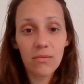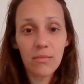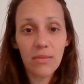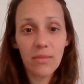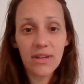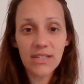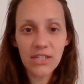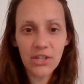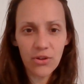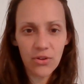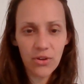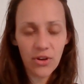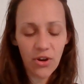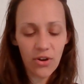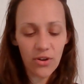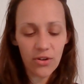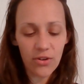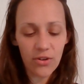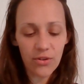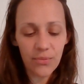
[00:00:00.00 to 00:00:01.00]
My dear
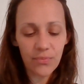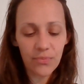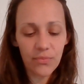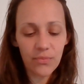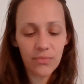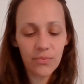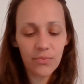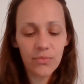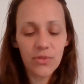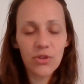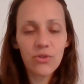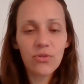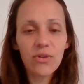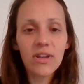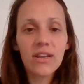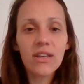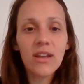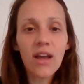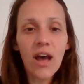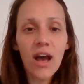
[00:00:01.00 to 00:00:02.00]
girl, you
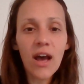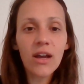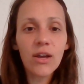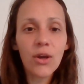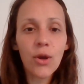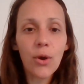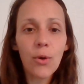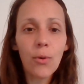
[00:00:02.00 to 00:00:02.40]
cannot